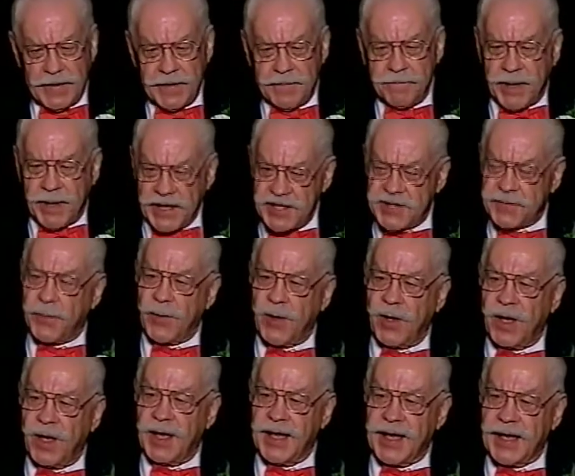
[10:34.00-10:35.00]

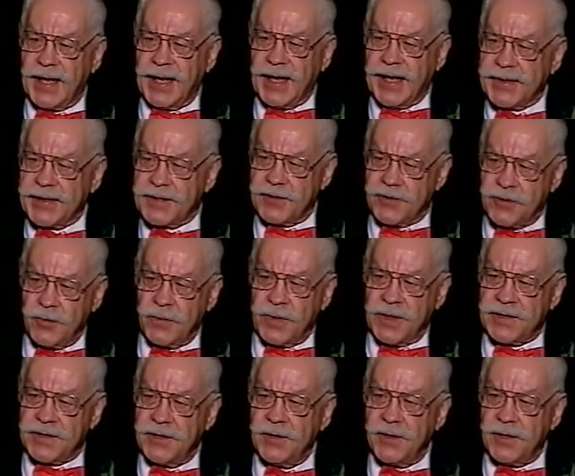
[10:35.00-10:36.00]
Baseball had a lot to do
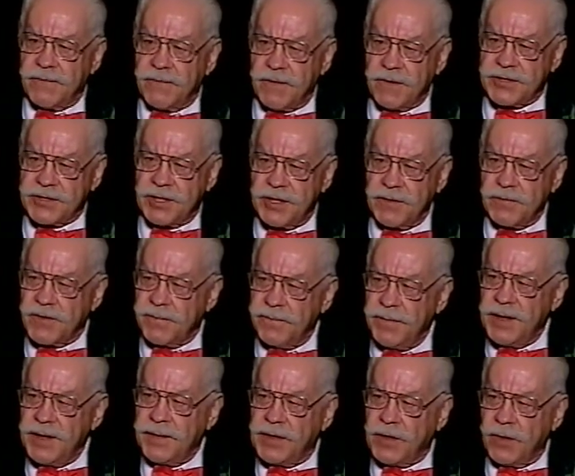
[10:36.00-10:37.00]
at the university with
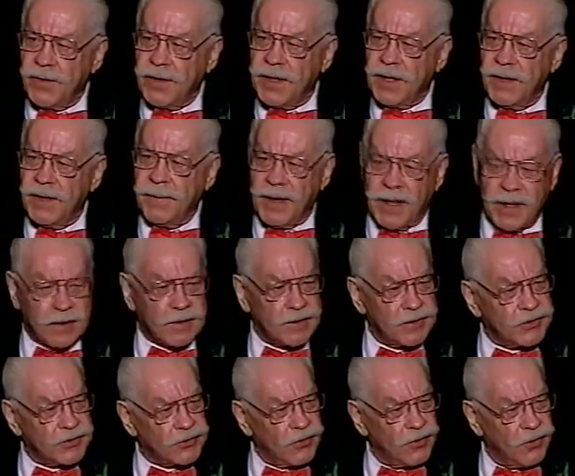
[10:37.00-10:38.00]
me going into
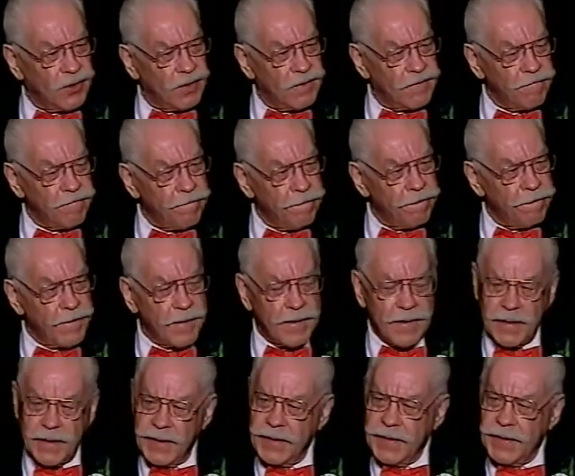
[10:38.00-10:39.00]
medical school.
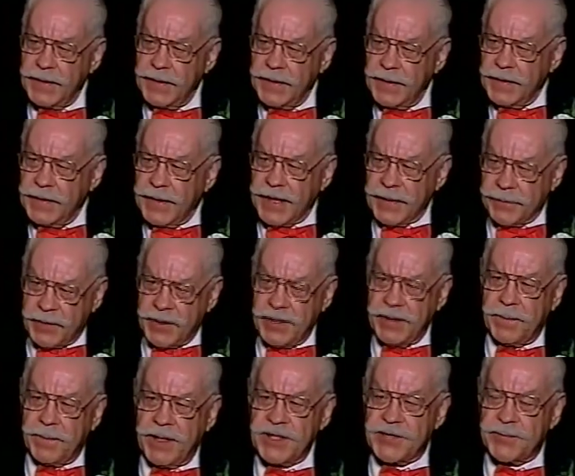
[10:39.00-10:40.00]
I
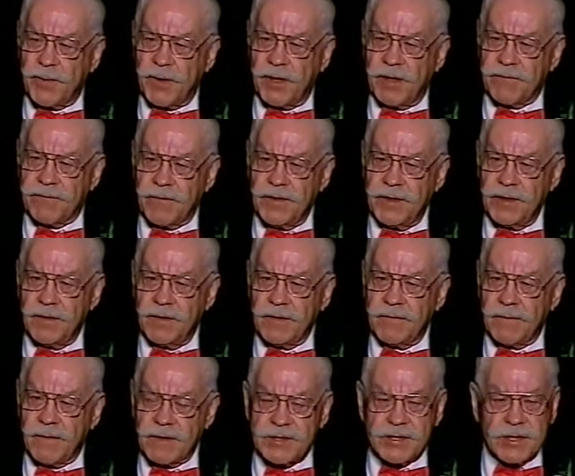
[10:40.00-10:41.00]
played baseball for the
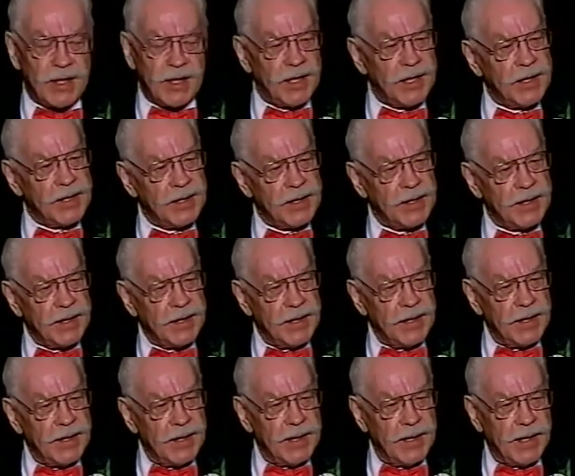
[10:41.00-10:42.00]
university,
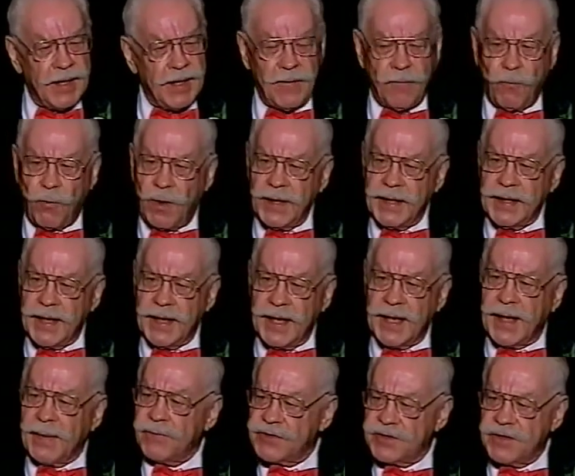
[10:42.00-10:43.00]
and one
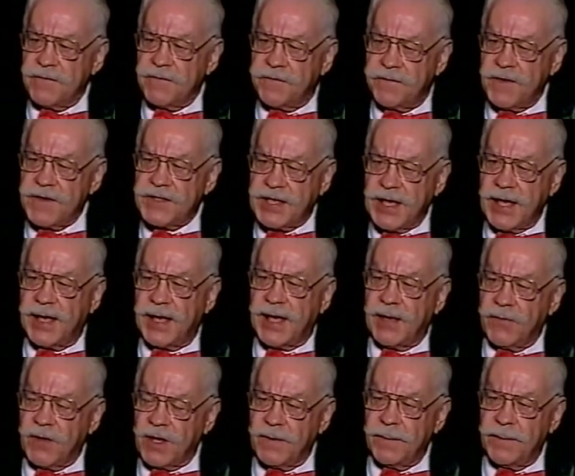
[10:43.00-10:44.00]
game, I was in phys ed.
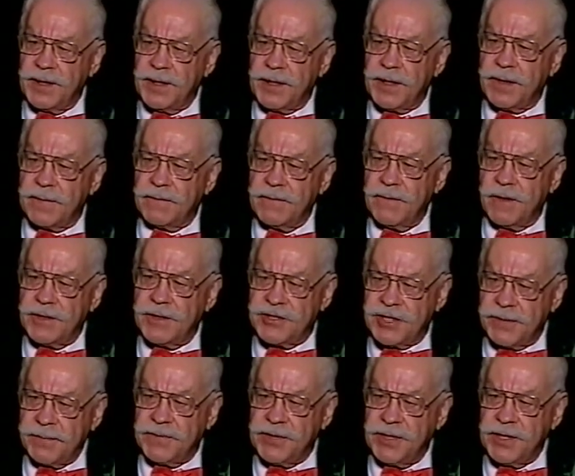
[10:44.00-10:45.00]
I wanted to be a
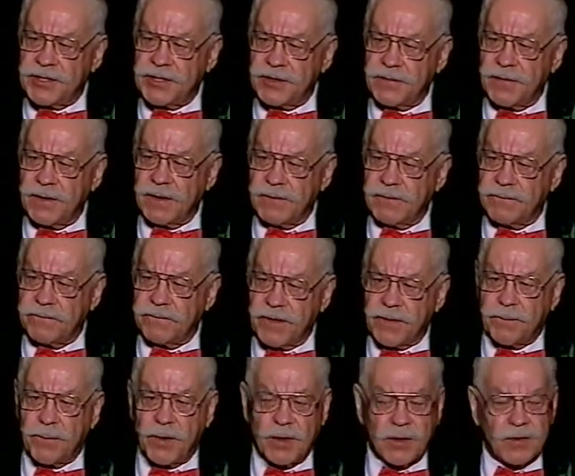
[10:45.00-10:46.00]
gym teacher and a
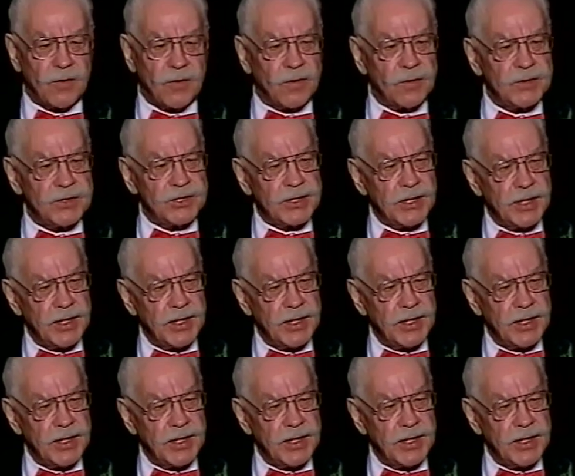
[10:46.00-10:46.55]
football coach.